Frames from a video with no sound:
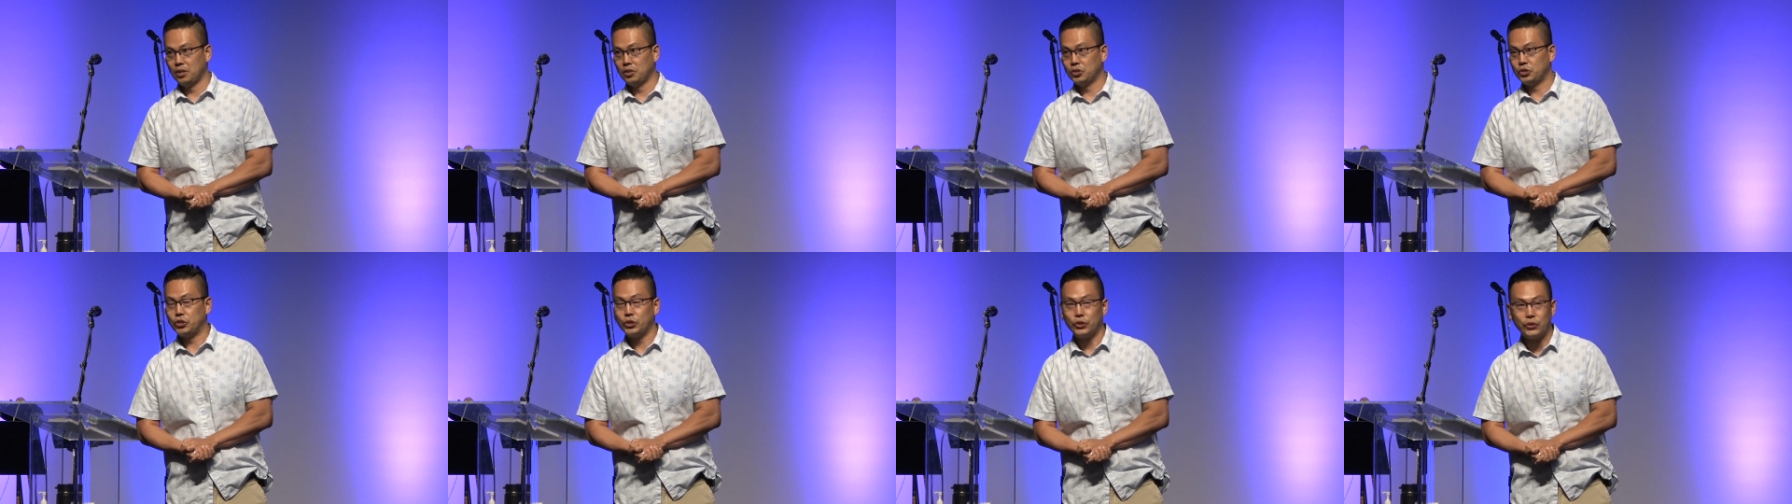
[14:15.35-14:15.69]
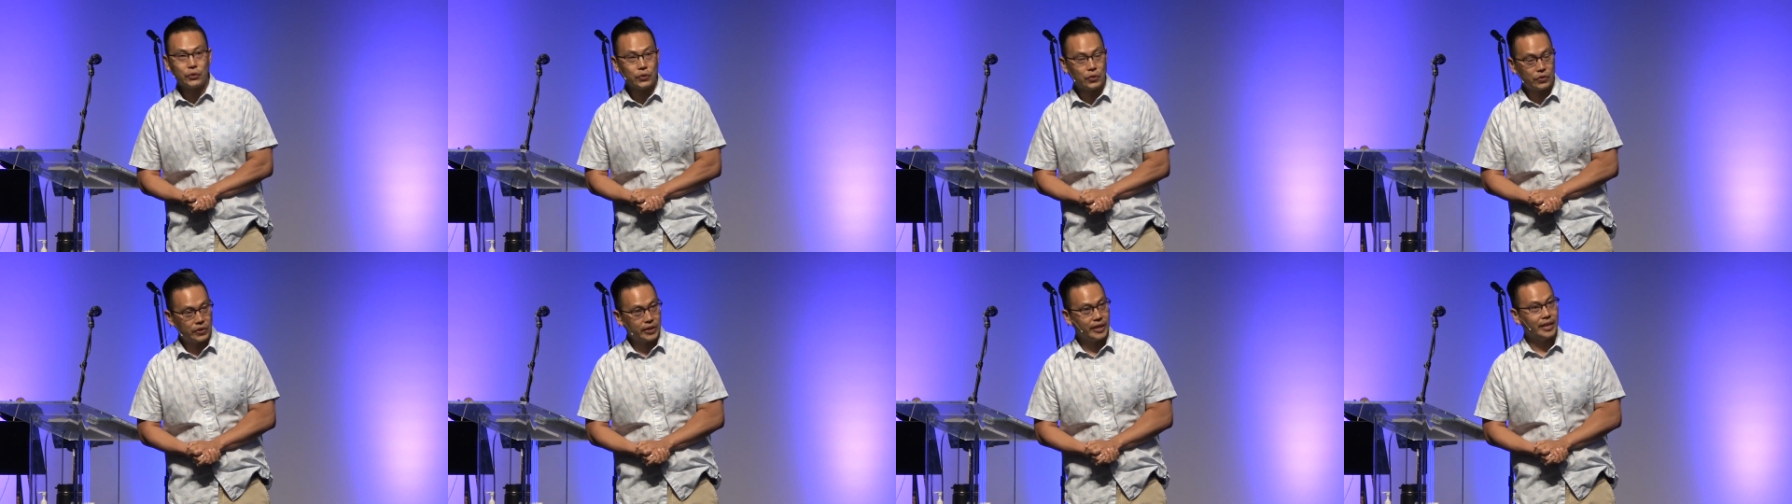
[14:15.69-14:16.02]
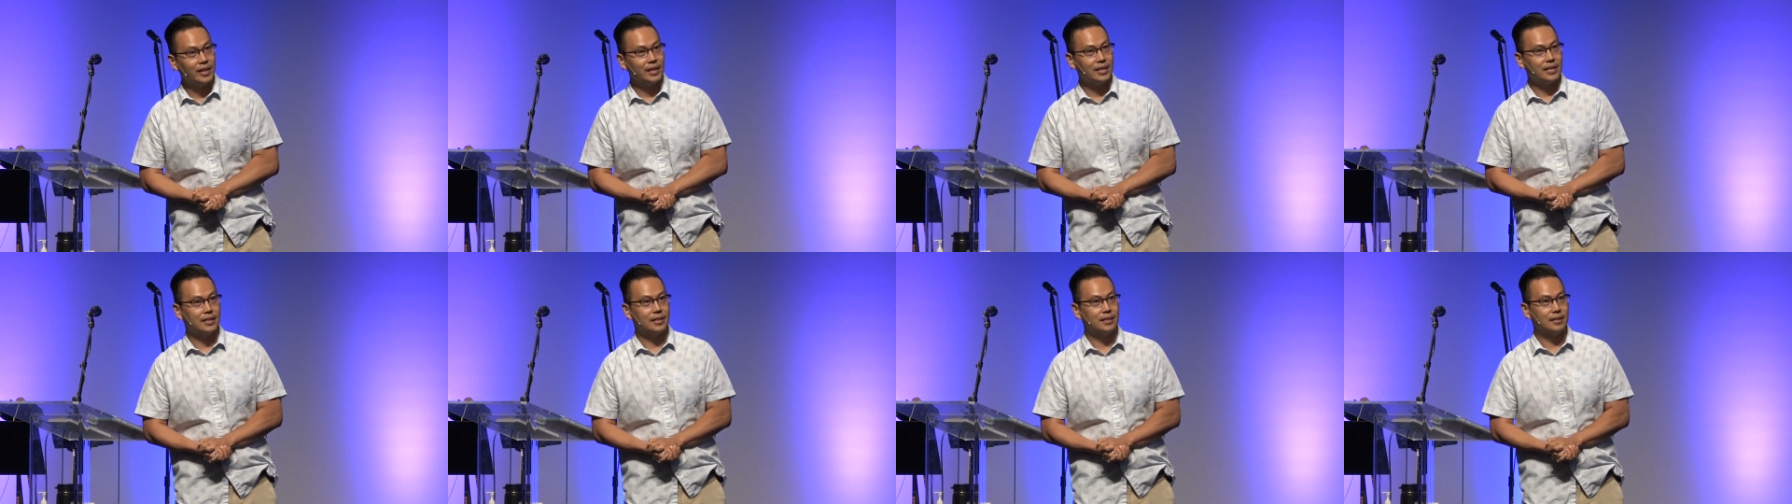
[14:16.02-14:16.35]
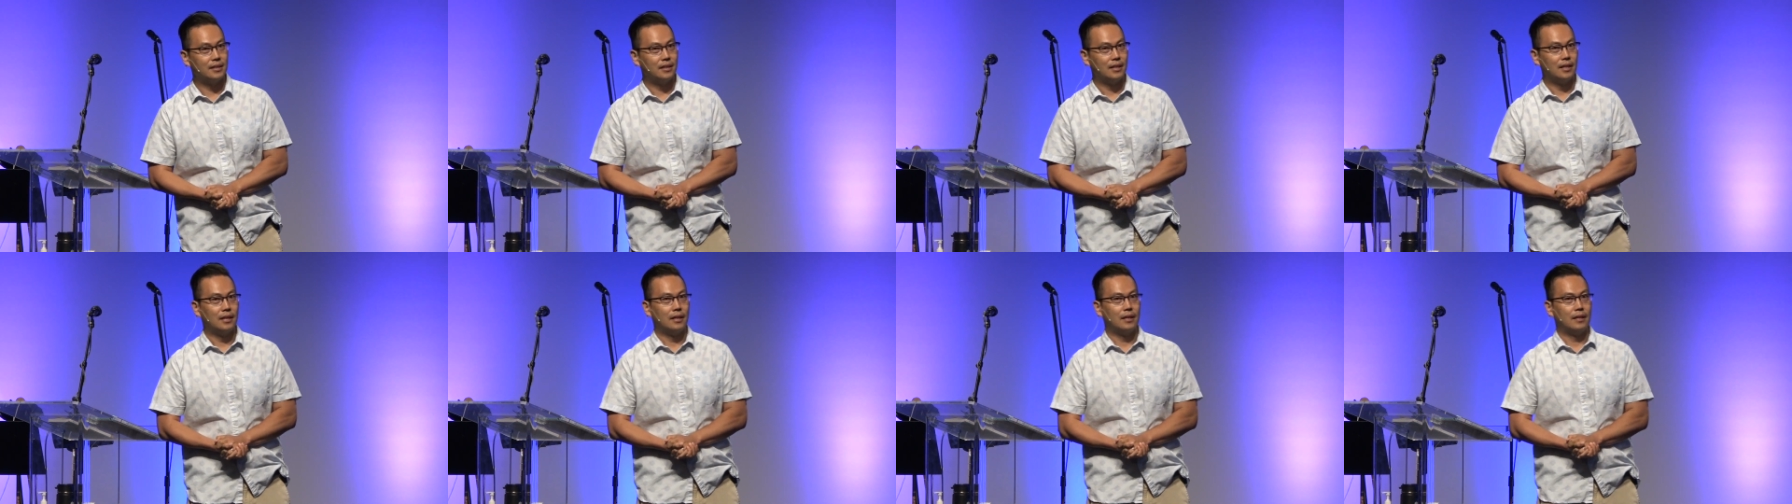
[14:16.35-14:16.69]
Do you think
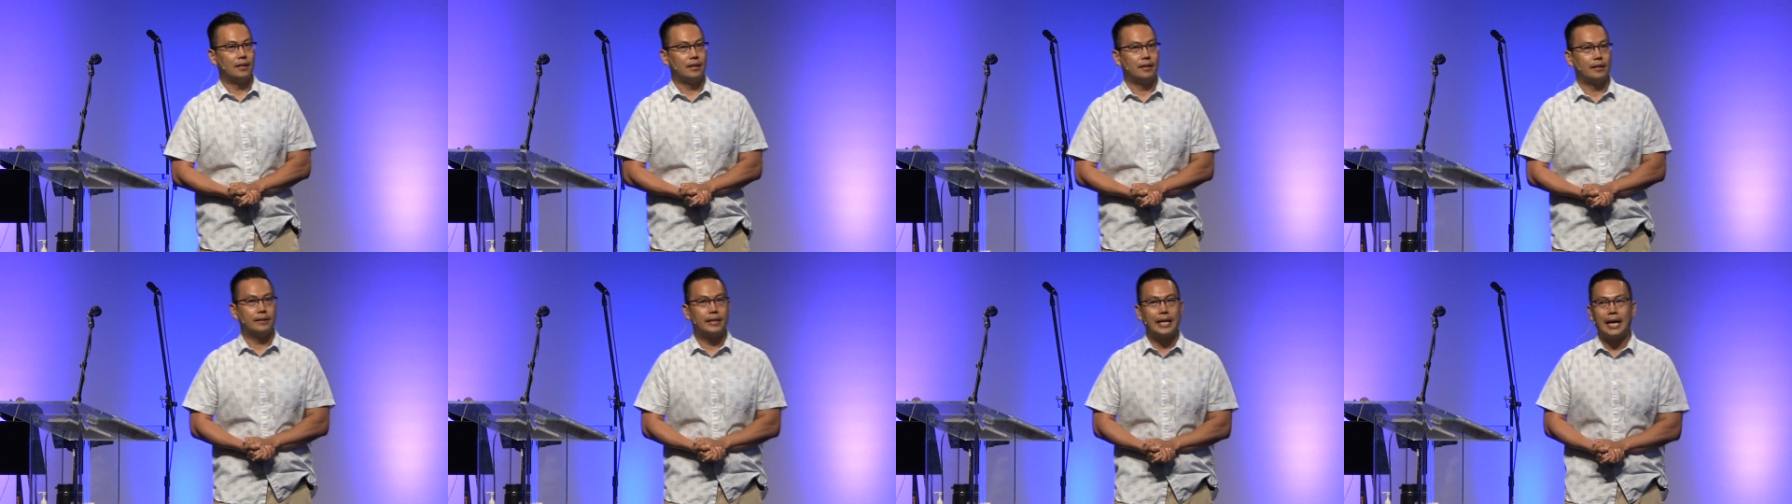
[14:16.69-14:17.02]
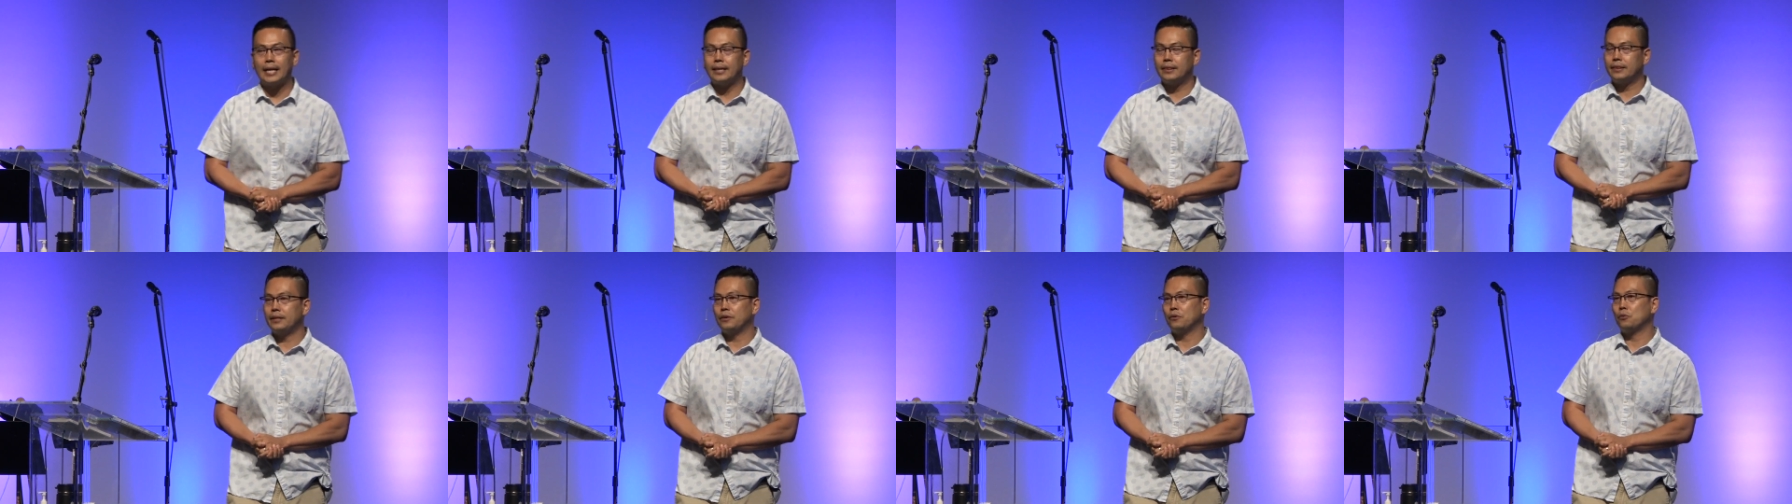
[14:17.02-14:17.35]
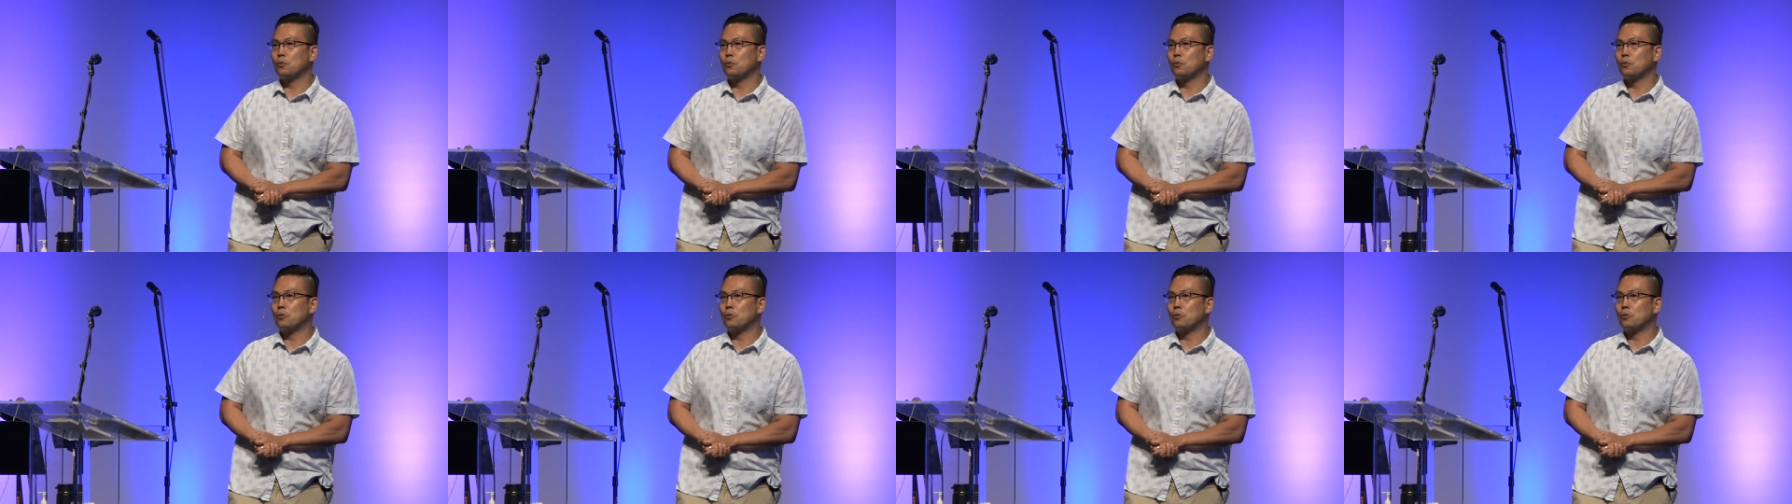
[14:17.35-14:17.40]
that the